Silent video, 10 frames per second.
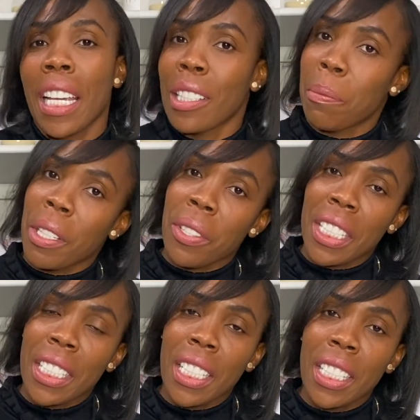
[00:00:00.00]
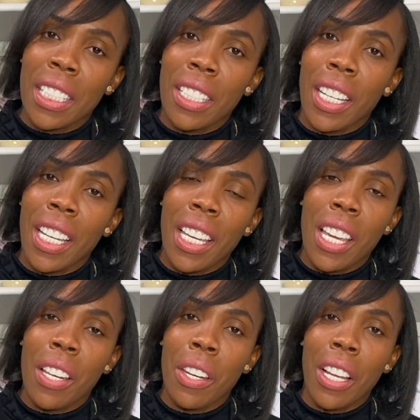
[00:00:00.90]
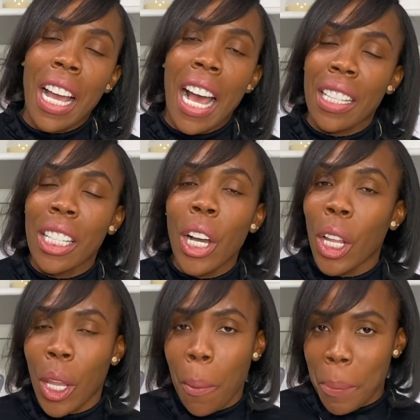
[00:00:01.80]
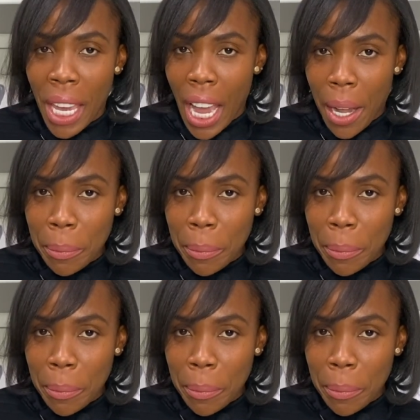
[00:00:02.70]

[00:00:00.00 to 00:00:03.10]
experiences in Cali, Colombia.